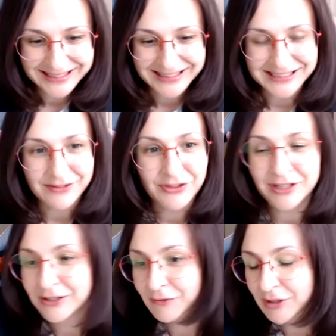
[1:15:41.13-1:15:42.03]
Yes, thank
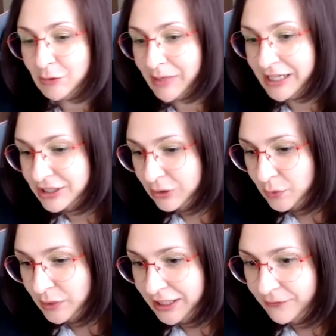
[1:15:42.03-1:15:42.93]
you very much. And we
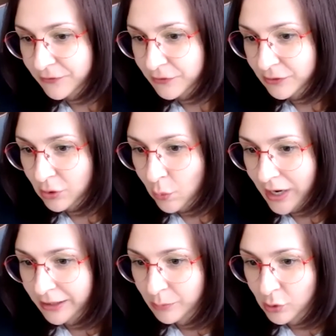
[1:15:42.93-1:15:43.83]
have
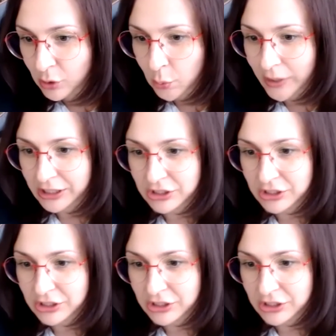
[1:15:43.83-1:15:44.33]
one more question.